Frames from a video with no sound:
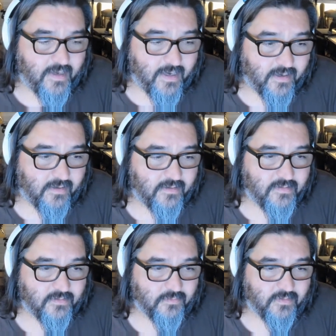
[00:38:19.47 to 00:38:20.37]

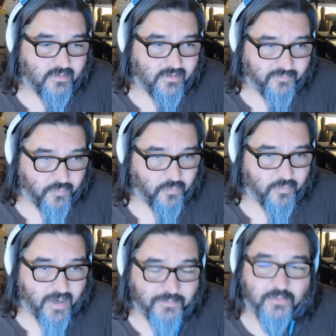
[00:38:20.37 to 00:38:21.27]
And if it
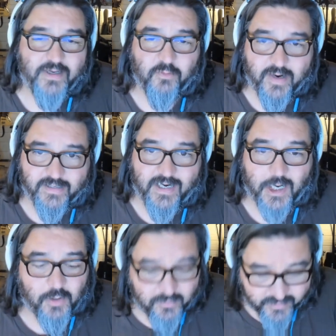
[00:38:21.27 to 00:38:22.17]
were up to me right
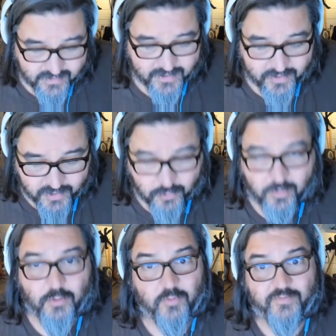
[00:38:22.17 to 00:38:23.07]
now, I would say you get a
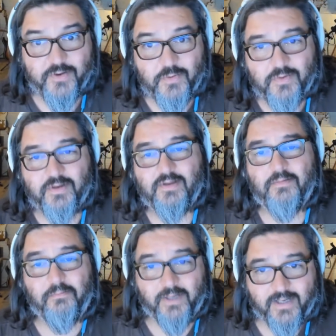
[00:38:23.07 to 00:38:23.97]
great review,
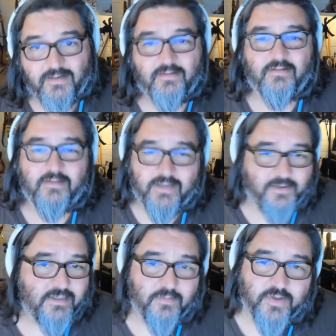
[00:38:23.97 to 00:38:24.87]
but
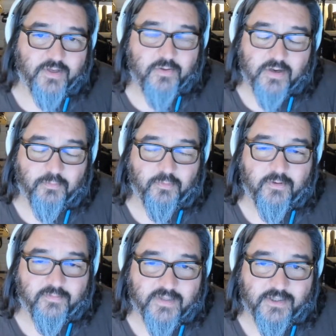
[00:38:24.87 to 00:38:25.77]
here's something you can
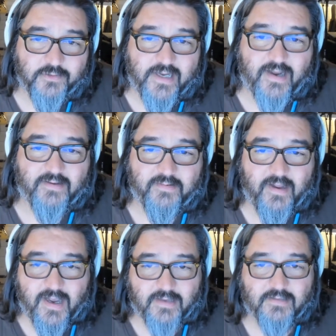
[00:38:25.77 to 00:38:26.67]
improve since you
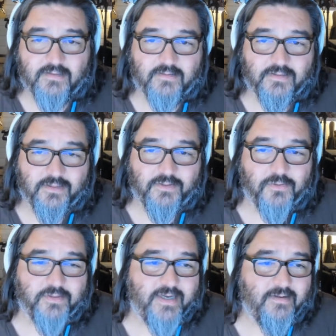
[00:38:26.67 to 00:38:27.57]
asked. So
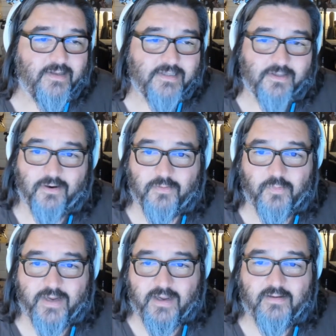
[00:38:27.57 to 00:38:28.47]
don't take this the hard
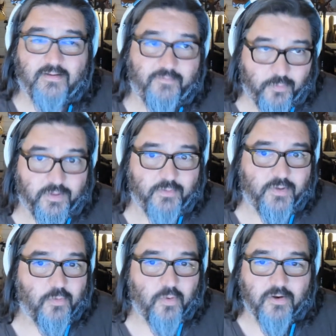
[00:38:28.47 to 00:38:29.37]
way. If you really
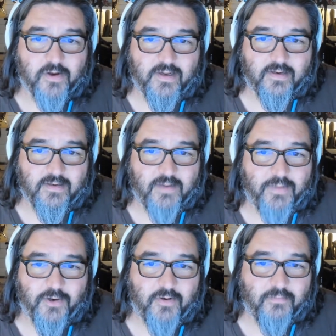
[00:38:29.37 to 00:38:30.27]
want to work on it and get
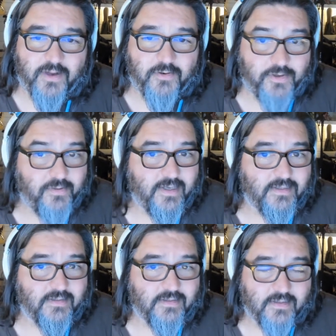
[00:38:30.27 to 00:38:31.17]
better and better, do
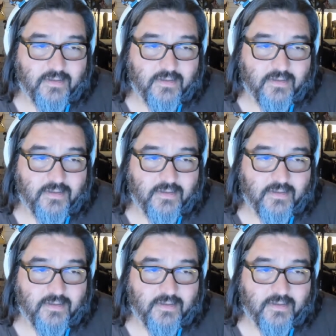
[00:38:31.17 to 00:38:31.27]
this.